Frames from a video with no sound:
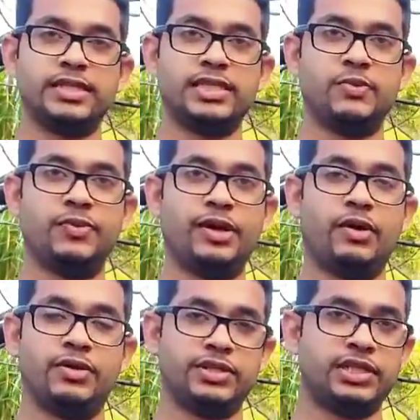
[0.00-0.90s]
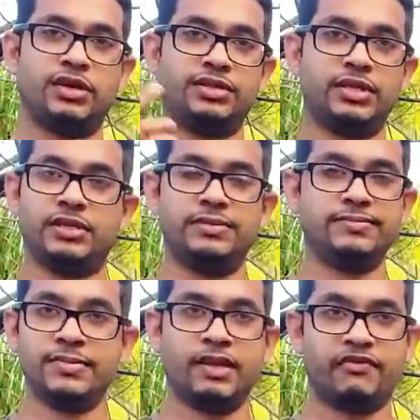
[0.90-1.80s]
The same way how you see other
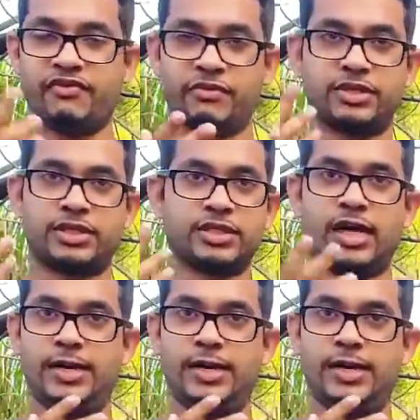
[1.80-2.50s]
fruits,